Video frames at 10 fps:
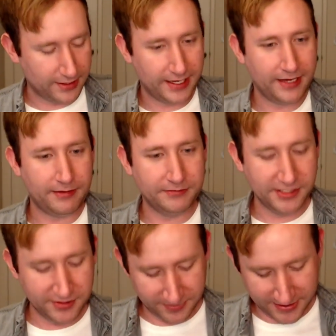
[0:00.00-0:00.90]
I'm gonna
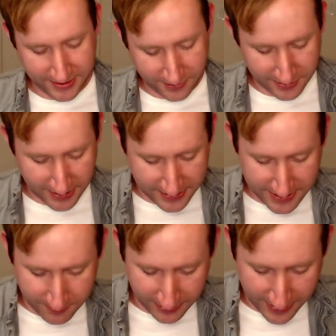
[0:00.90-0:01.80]
use some scissors. I
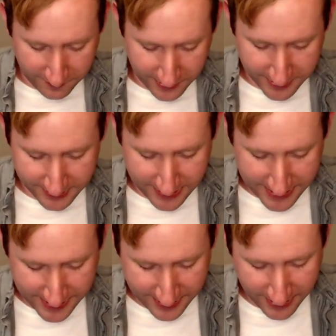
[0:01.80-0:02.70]
didn't plan for this. I
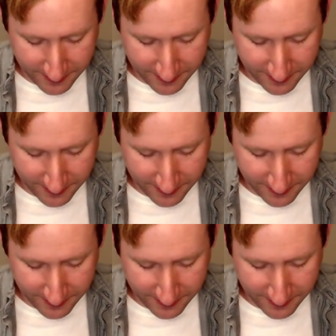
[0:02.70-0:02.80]
didn't think